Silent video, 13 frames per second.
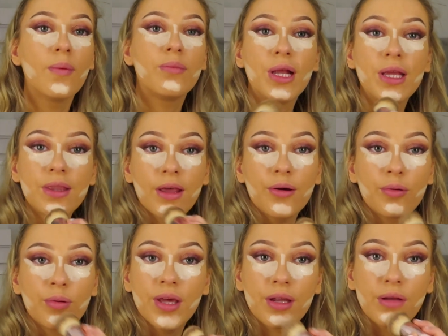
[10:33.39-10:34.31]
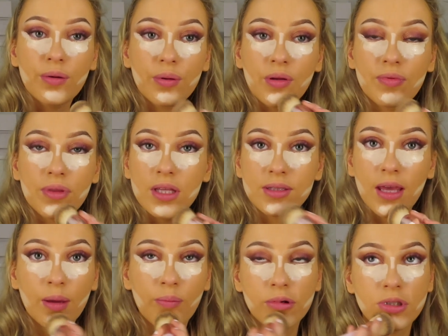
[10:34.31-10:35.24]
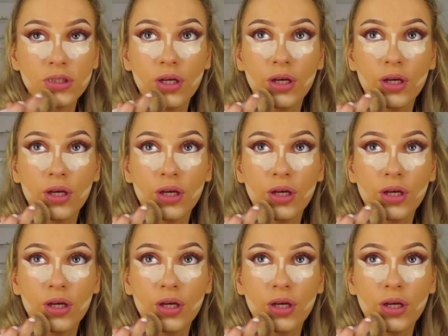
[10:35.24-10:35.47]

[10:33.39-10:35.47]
blend that all in with the same brush